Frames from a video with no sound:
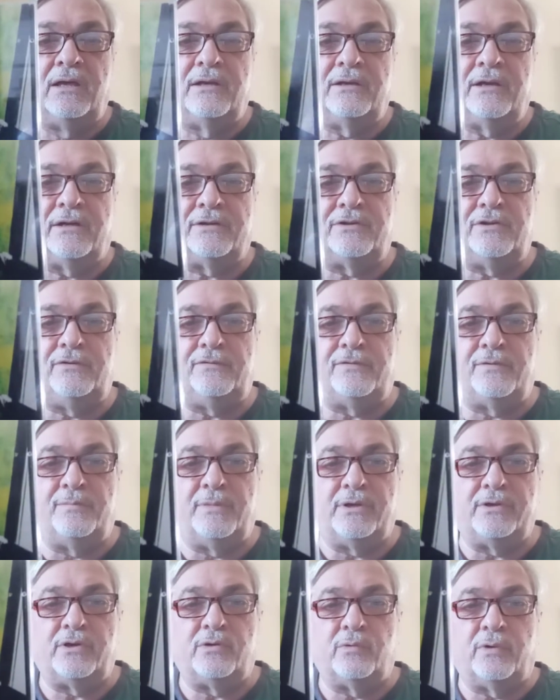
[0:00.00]
Not too
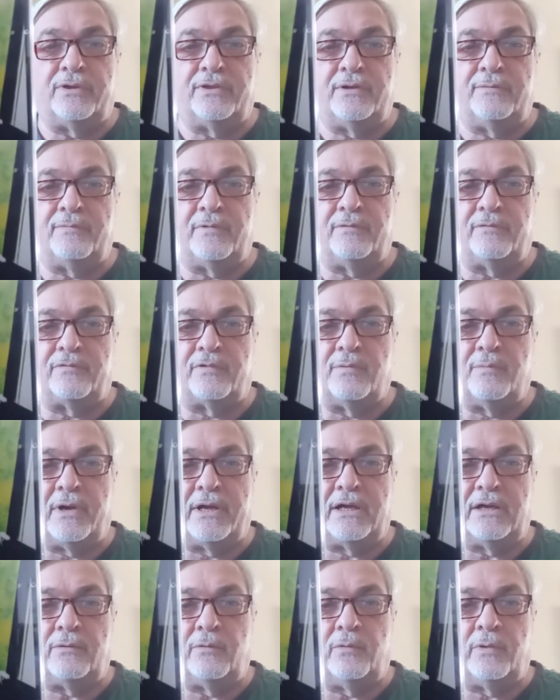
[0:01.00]
familiar with it, but from
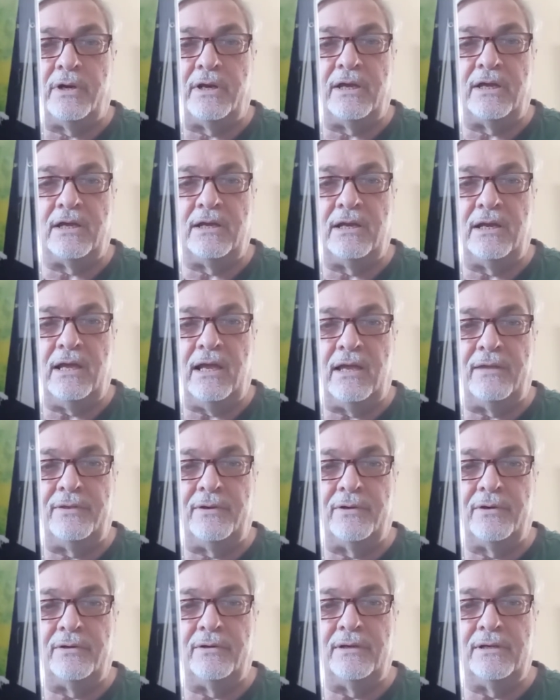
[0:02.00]
what I can gather,